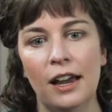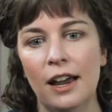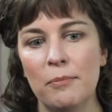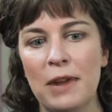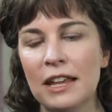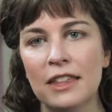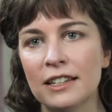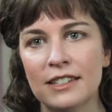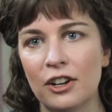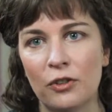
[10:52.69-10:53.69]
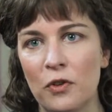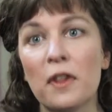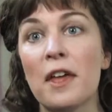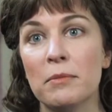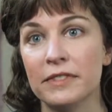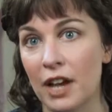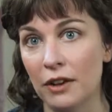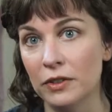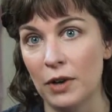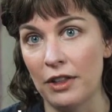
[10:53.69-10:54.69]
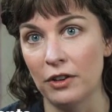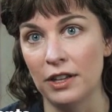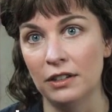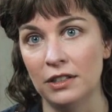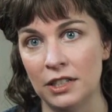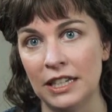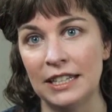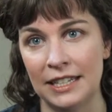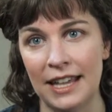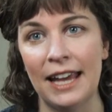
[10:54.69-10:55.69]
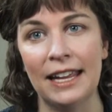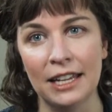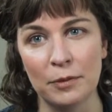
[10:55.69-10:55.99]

make things that are for themselves rather than to get to that end